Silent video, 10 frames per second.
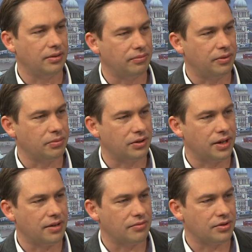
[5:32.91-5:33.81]
from the
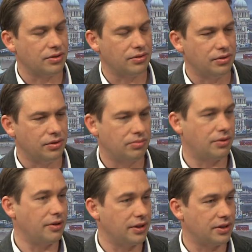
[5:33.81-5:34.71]
ground or
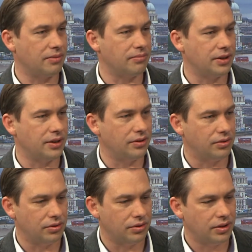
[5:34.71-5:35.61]
growing something
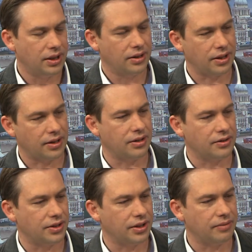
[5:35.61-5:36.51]
or that kind
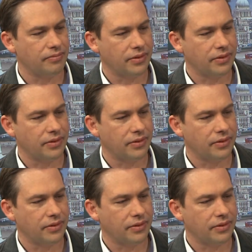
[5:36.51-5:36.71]
of thing,